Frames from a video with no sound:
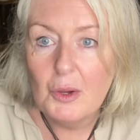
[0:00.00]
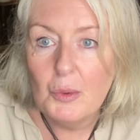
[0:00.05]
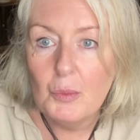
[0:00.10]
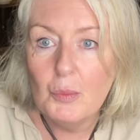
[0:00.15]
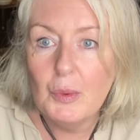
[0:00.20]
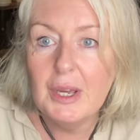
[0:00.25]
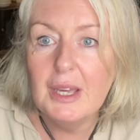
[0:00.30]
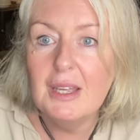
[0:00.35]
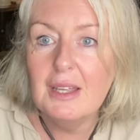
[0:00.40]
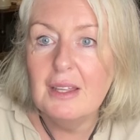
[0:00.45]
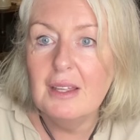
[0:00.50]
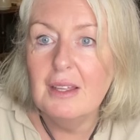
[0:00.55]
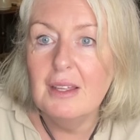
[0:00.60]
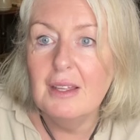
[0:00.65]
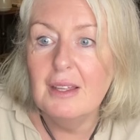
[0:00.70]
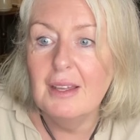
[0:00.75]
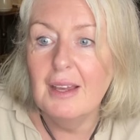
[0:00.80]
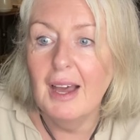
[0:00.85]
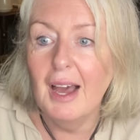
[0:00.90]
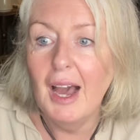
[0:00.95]
We
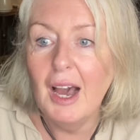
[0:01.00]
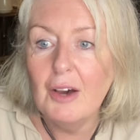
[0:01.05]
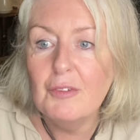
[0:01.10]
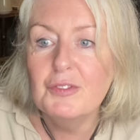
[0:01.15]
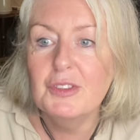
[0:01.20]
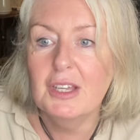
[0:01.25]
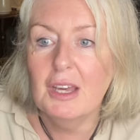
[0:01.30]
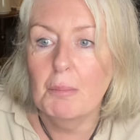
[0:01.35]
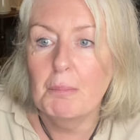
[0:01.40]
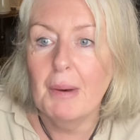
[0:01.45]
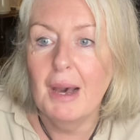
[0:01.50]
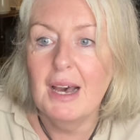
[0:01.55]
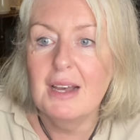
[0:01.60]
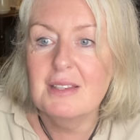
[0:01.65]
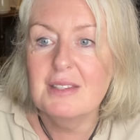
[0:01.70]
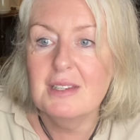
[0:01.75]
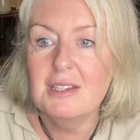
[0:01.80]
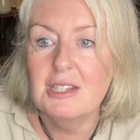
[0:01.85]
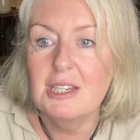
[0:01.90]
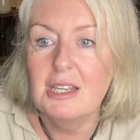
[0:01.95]
have the
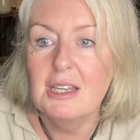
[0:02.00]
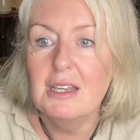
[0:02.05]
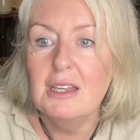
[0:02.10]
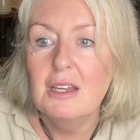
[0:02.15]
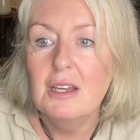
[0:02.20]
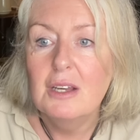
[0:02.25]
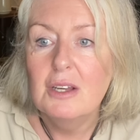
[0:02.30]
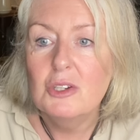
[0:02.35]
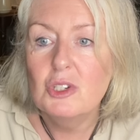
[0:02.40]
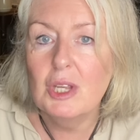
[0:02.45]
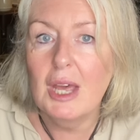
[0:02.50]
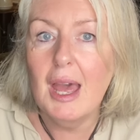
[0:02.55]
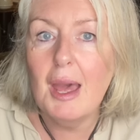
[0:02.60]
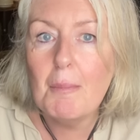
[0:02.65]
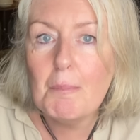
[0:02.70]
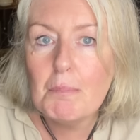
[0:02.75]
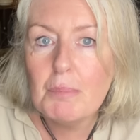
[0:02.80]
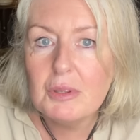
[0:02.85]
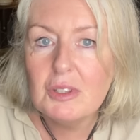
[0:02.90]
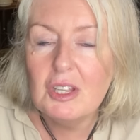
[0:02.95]
capacity to
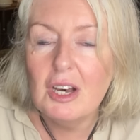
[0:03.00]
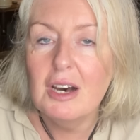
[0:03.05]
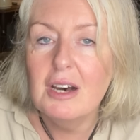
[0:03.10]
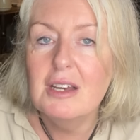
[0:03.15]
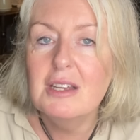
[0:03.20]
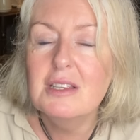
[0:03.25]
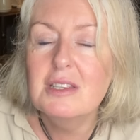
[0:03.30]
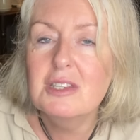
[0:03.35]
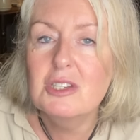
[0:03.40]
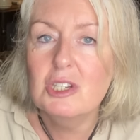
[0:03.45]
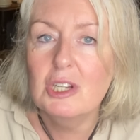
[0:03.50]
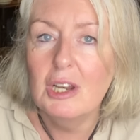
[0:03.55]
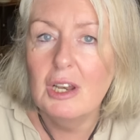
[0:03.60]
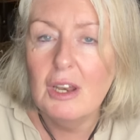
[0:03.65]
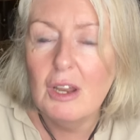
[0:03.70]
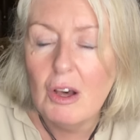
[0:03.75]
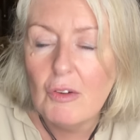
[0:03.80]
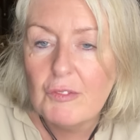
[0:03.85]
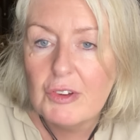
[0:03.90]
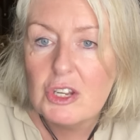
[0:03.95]
empathize, to
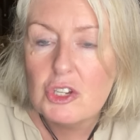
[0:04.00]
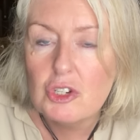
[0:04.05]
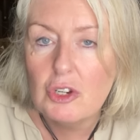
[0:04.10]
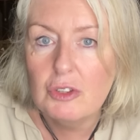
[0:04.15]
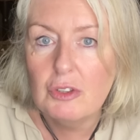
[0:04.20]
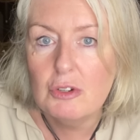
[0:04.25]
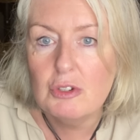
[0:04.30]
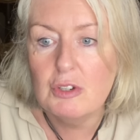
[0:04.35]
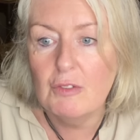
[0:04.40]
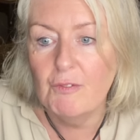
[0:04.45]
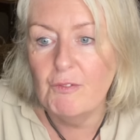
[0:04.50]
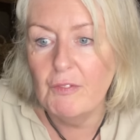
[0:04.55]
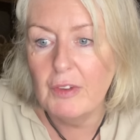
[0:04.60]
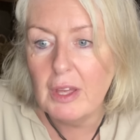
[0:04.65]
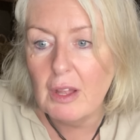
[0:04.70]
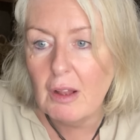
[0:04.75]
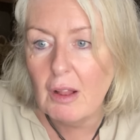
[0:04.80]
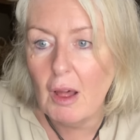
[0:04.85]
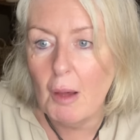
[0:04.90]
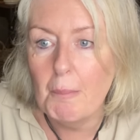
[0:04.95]
love each other, to
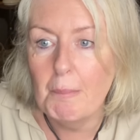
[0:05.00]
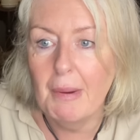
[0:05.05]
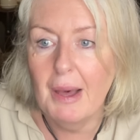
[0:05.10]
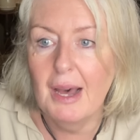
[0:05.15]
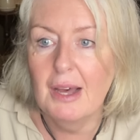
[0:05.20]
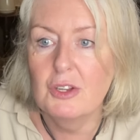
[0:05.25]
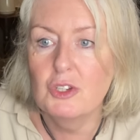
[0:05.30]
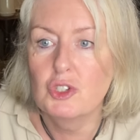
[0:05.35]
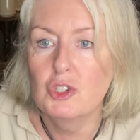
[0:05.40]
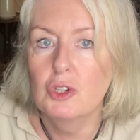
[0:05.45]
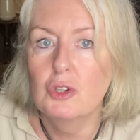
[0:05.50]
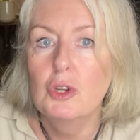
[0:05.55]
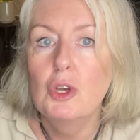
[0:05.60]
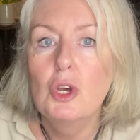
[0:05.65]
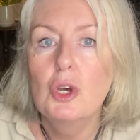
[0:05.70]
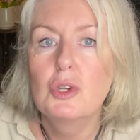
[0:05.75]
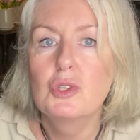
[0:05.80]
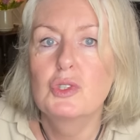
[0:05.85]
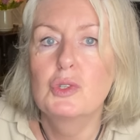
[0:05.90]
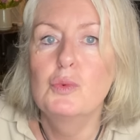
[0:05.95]
feel compassion,
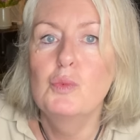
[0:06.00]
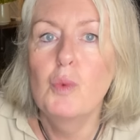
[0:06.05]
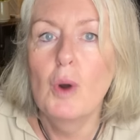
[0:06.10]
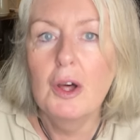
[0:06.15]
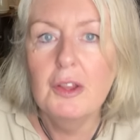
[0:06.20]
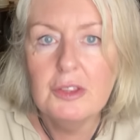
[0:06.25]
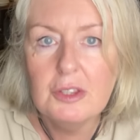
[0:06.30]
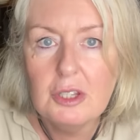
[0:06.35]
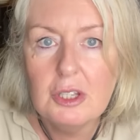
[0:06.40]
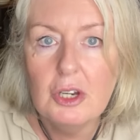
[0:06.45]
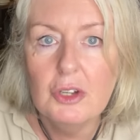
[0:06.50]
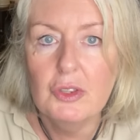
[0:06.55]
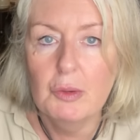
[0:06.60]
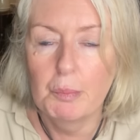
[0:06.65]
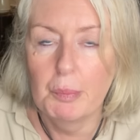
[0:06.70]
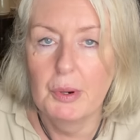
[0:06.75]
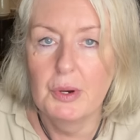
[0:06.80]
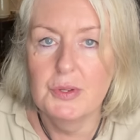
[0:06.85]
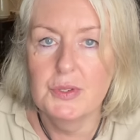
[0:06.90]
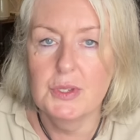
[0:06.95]
to want the other
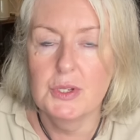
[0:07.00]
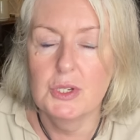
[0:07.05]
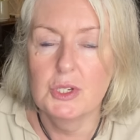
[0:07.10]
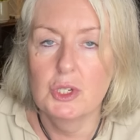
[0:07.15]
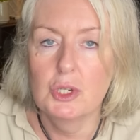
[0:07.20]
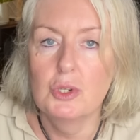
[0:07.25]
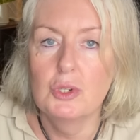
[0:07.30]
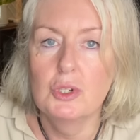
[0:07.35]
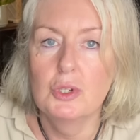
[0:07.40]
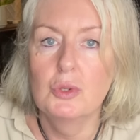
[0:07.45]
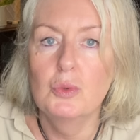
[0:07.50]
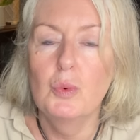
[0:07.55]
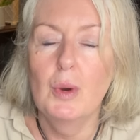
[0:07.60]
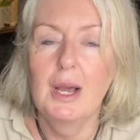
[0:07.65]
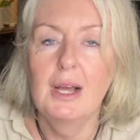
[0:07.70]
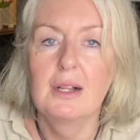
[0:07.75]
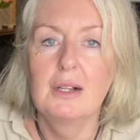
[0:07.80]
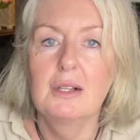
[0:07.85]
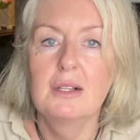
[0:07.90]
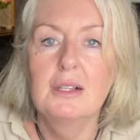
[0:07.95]
person to do
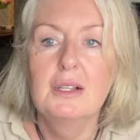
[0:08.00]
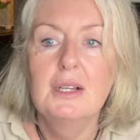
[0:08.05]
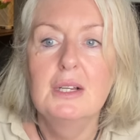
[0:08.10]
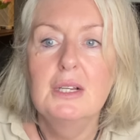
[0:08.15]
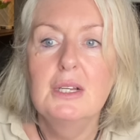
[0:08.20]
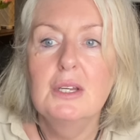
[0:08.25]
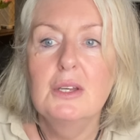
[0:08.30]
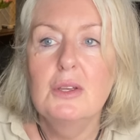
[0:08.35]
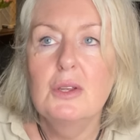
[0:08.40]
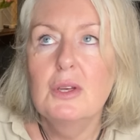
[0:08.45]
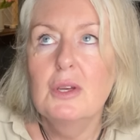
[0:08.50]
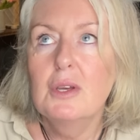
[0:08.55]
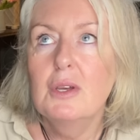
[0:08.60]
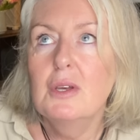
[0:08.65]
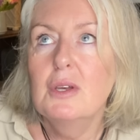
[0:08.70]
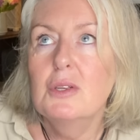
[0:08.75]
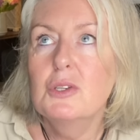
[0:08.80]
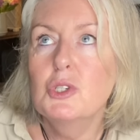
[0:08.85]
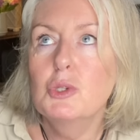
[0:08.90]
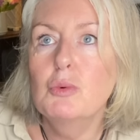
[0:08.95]
well,
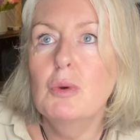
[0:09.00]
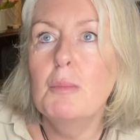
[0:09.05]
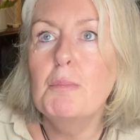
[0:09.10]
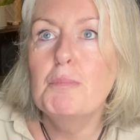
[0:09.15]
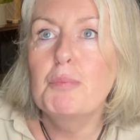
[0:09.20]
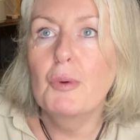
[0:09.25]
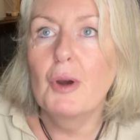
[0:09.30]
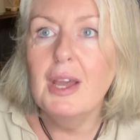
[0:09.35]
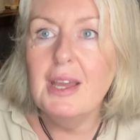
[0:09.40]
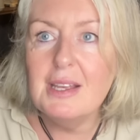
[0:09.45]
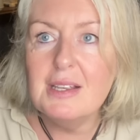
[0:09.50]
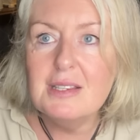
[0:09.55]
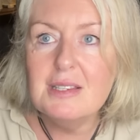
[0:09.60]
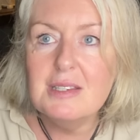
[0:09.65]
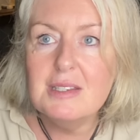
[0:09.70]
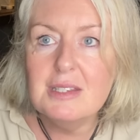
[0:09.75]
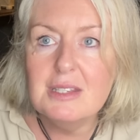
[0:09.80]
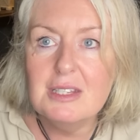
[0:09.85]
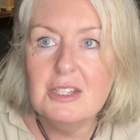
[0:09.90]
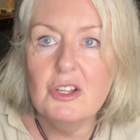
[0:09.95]
to
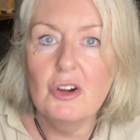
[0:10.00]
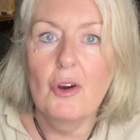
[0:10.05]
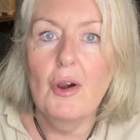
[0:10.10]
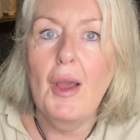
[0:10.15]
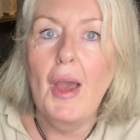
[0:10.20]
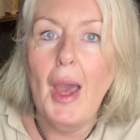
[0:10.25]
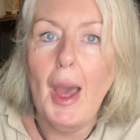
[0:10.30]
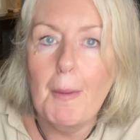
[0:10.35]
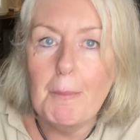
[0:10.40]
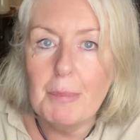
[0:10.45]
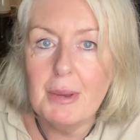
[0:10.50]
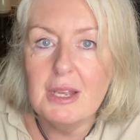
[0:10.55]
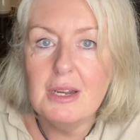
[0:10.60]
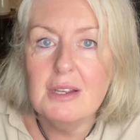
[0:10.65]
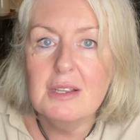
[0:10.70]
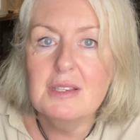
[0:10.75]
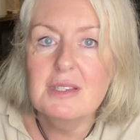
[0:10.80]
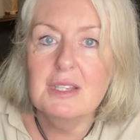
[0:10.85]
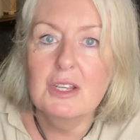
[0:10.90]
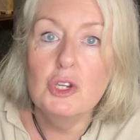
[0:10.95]
embrace their
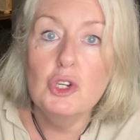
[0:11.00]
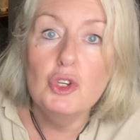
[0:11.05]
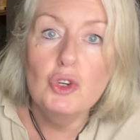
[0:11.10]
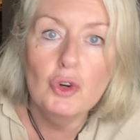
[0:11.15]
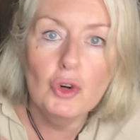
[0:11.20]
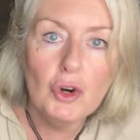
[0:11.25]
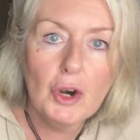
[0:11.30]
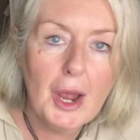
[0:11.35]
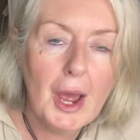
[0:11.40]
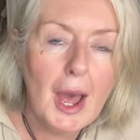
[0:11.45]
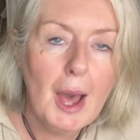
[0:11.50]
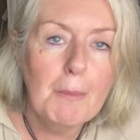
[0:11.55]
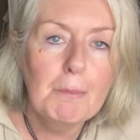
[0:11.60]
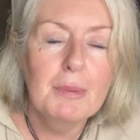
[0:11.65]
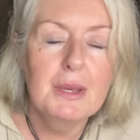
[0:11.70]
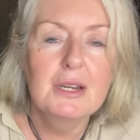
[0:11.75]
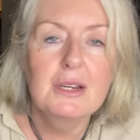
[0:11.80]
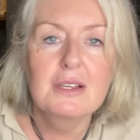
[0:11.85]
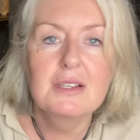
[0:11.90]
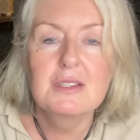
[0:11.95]
happiness and your
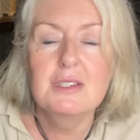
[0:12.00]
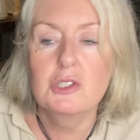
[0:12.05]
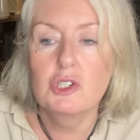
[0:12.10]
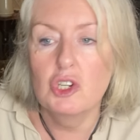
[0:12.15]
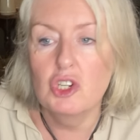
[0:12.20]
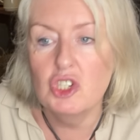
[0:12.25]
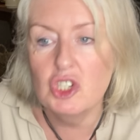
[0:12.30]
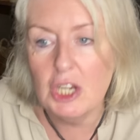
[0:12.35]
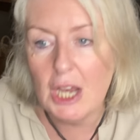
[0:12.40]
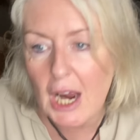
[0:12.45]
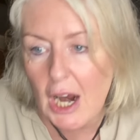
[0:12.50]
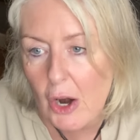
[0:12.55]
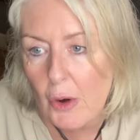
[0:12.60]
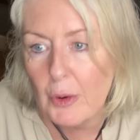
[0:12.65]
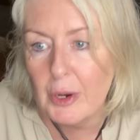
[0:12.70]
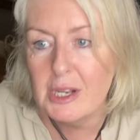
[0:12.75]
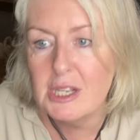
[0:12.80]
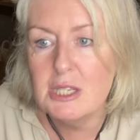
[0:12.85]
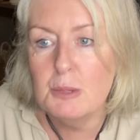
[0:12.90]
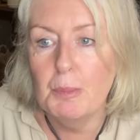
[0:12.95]
happiness, to share
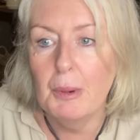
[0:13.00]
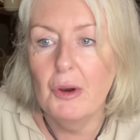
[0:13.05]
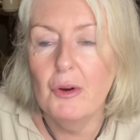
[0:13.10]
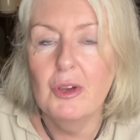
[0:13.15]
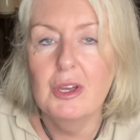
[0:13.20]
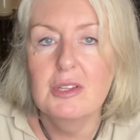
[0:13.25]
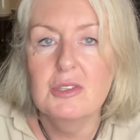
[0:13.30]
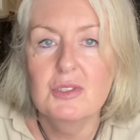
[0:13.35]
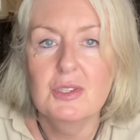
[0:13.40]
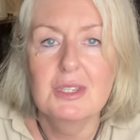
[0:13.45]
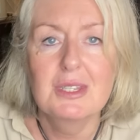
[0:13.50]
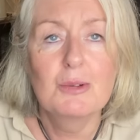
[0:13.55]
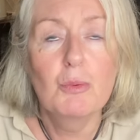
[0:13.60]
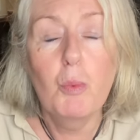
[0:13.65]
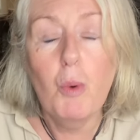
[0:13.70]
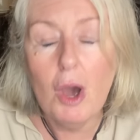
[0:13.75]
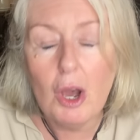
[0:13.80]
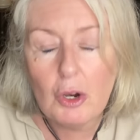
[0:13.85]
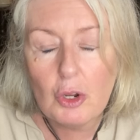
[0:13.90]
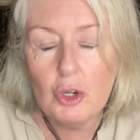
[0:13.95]
experiences.
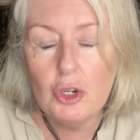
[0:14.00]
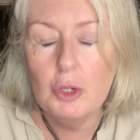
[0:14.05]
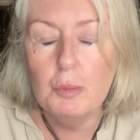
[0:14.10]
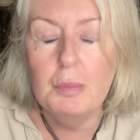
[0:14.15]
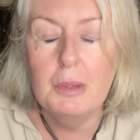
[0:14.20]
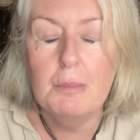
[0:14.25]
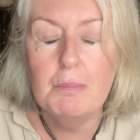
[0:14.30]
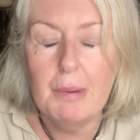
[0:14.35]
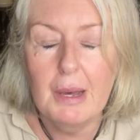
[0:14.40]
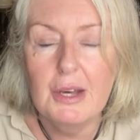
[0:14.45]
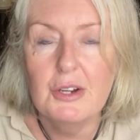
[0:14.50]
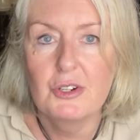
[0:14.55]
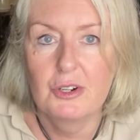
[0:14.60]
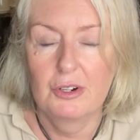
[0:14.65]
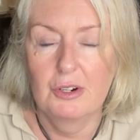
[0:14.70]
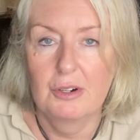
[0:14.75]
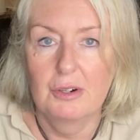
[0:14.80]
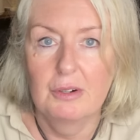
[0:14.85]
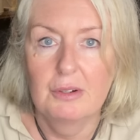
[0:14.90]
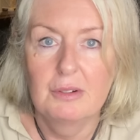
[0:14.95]
What could be better?